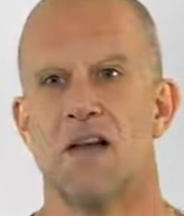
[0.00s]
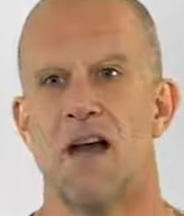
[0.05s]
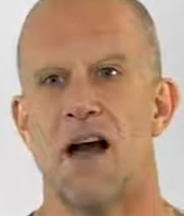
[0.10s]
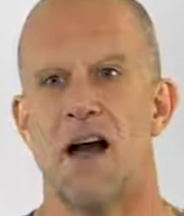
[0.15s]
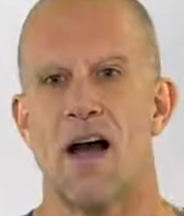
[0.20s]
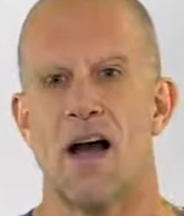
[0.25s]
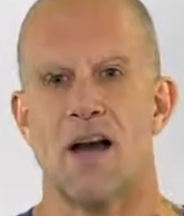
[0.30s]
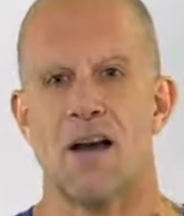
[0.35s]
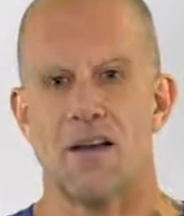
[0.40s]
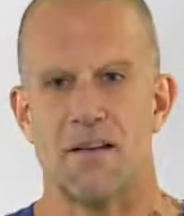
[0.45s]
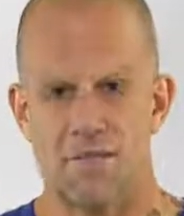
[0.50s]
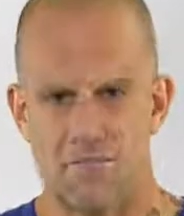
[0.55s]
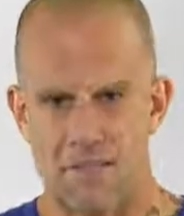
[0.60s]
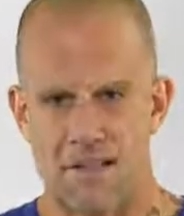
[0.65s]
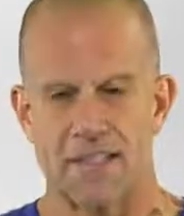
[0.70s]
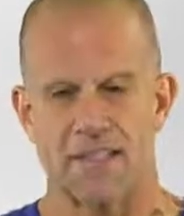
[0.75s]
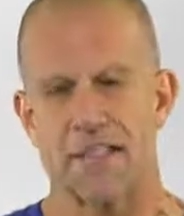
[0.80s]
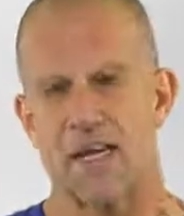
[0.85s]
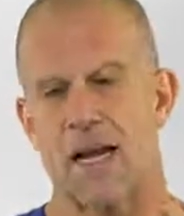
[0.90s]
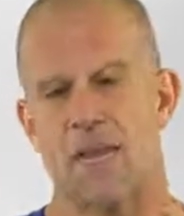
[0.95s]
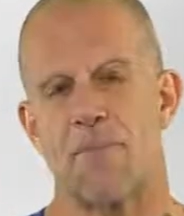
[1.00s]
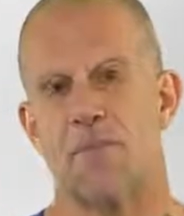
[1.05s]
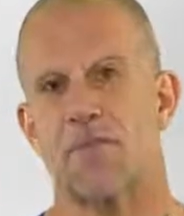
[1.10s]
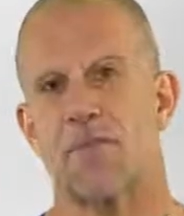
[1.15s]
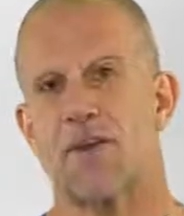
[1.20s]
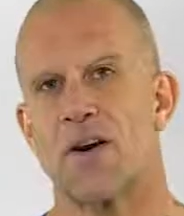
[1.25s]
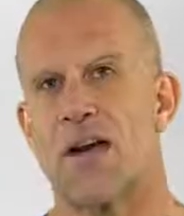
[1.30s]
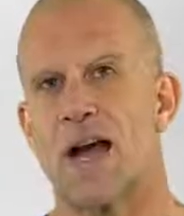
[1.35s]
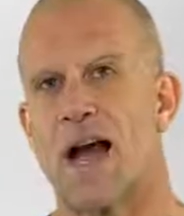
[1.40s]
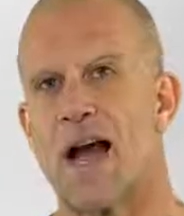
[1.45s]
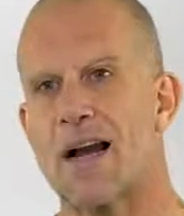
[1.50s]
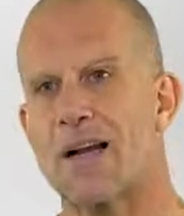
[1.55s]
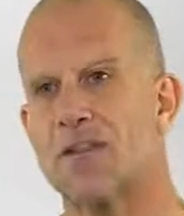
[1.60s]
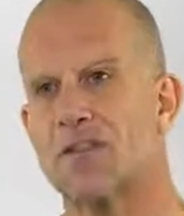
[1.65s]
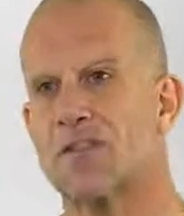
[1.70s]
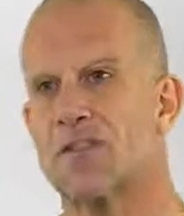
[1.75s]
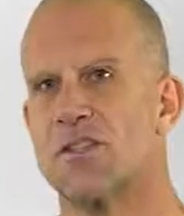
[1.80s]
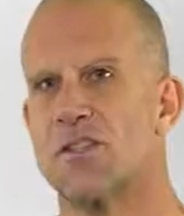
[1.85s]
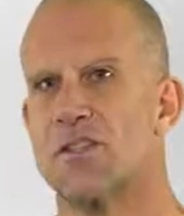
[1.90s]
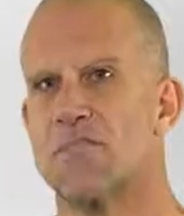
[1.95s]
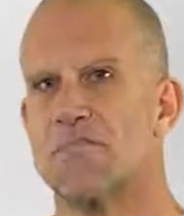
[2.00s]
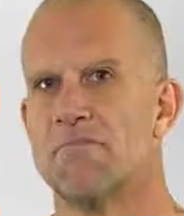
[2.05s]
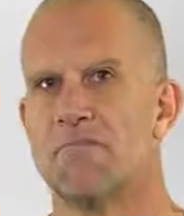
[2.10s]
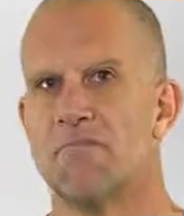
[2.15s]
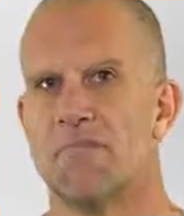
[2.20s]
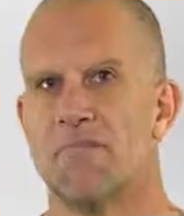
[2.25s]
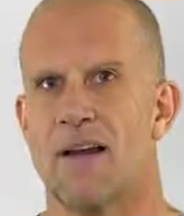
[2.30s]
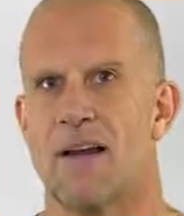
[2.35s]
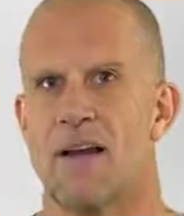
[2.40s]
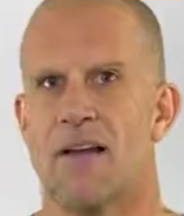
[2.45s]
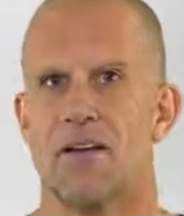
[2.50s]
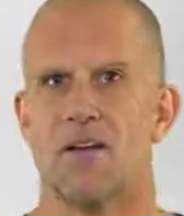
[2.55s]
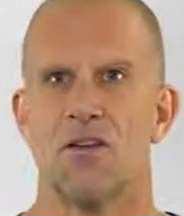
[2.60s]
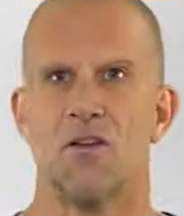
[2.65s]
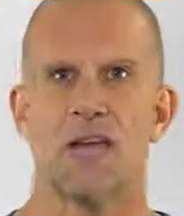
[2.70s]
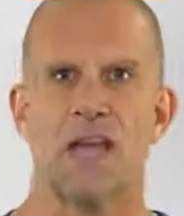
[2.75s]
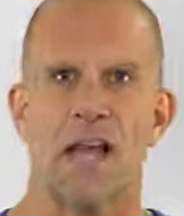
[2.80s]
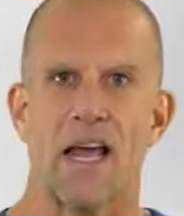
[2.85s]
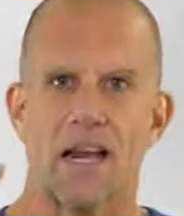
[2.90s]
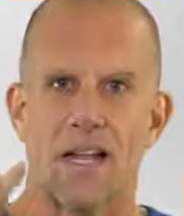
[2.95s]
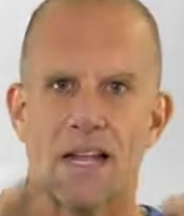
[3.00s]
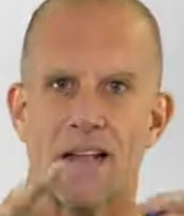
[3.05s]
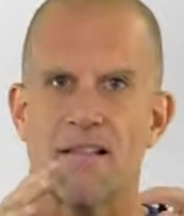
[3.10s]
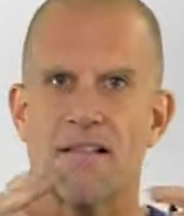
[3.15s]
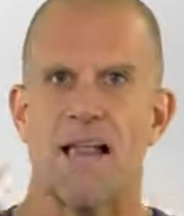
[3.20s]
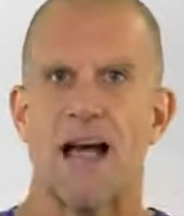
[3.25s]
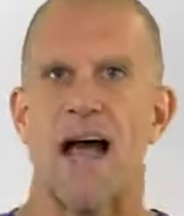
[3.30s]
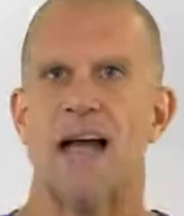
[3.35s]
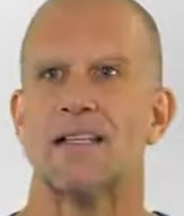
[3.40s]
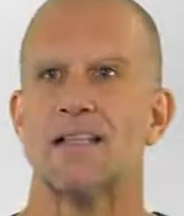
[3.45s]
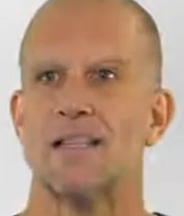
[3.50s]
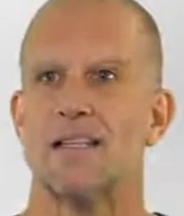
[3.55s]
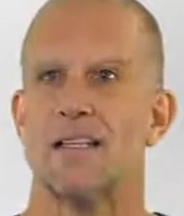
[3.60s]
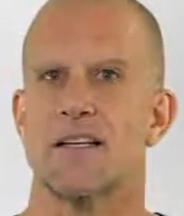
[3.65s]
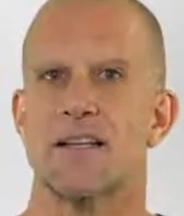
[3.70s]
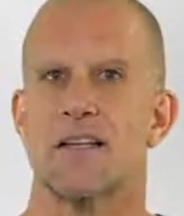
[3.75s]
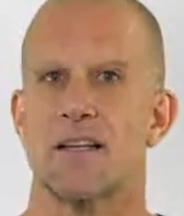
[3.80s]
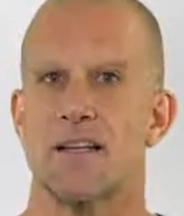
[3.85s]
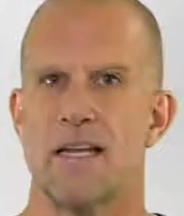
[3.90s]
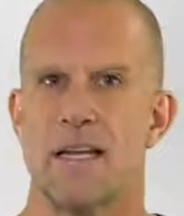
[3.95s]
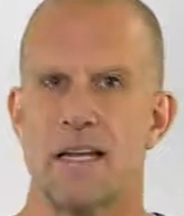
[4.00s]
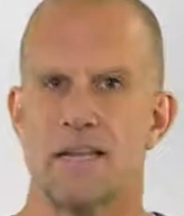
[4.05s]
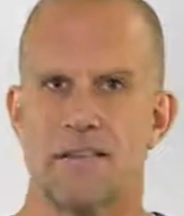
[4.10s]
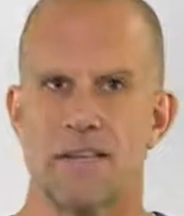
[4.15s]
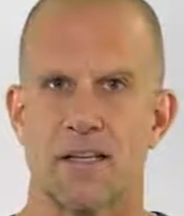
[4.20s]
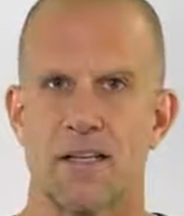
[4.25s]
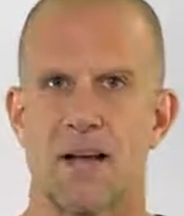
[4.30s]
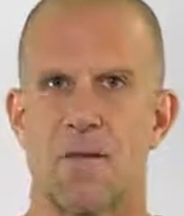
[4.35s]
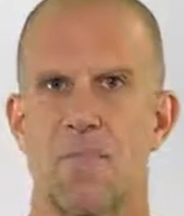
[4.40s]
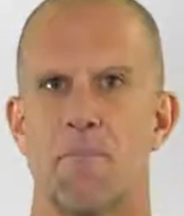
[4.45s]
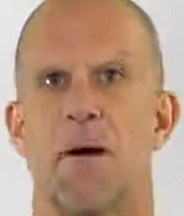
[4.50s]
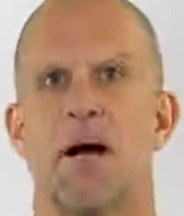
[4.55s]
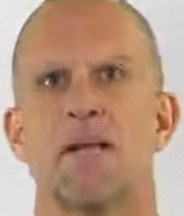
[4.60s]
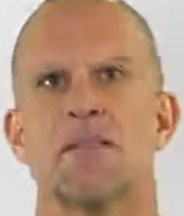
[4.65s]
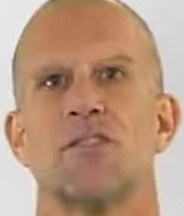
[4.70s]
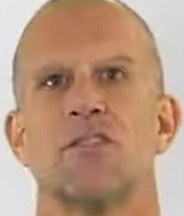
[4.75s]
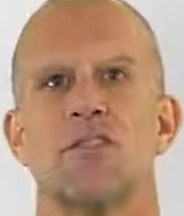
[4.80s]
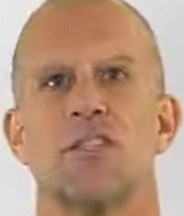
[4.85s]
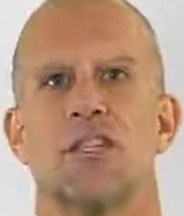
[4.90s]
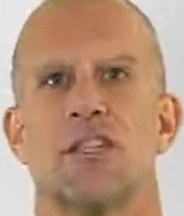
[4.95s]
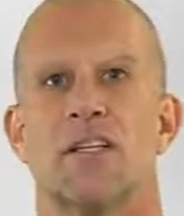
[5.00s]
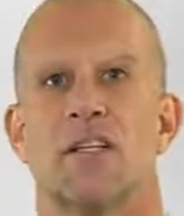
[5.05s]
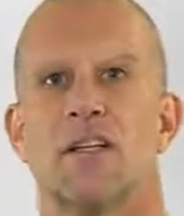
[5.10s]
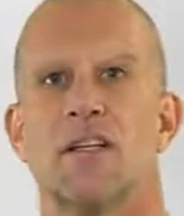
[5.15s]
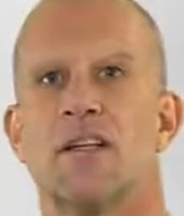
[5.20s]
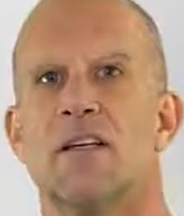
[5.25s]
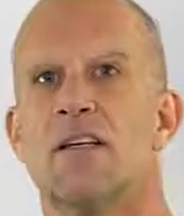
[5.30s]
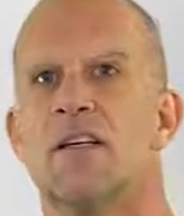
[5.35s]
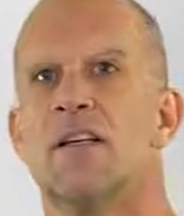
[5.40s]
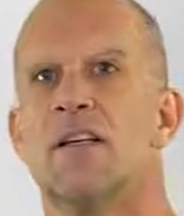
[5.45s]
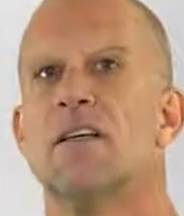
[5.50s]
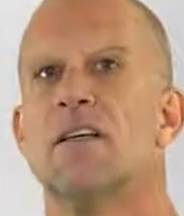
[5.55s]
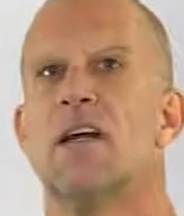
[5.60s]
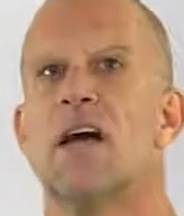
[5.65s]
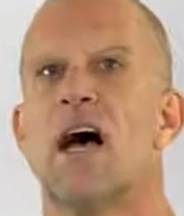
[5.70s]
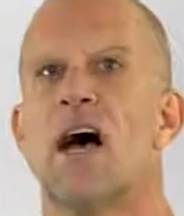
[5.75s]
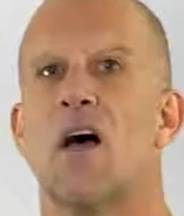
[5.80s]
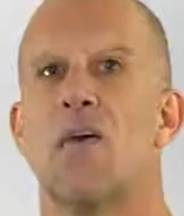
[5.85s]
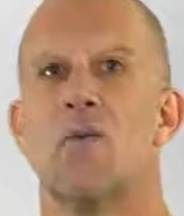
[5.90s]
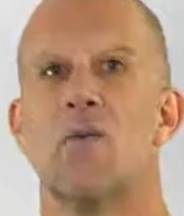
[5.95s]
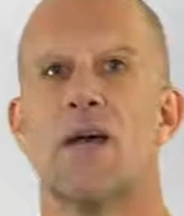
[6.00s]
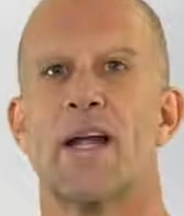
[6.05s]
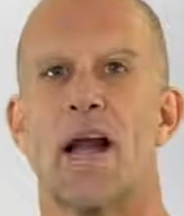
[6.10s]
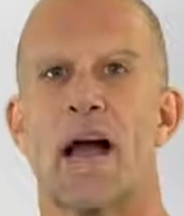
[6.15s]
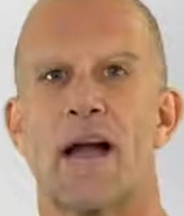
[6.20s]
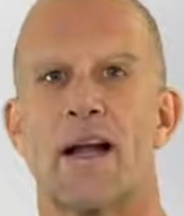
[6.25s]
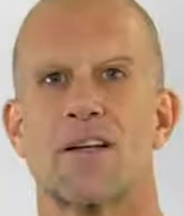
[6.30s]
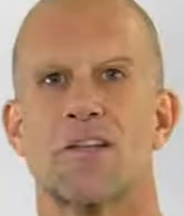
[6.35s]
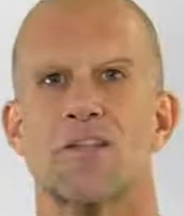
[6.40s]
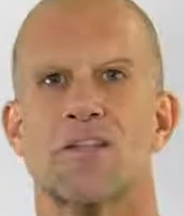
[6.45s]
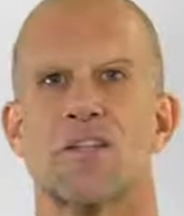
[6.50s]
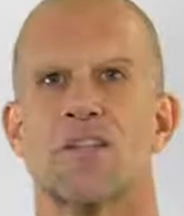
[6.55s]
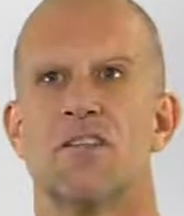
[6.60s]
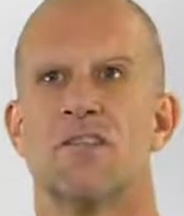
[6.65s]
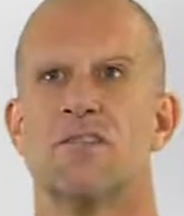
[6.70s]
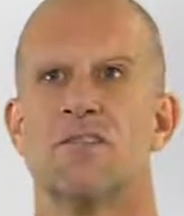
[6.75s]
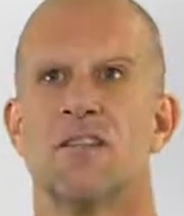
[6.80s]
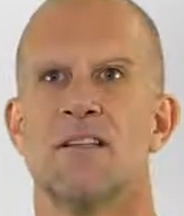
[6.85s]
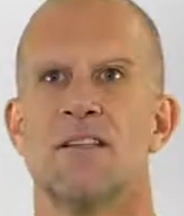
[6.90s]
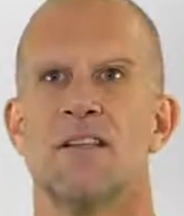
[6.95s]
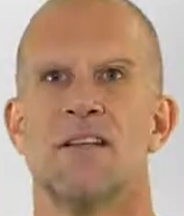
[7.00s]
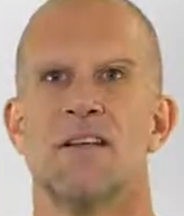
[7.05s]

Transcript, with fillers: uh, this type of reaction and look at it classically as a combustion uh, reaction,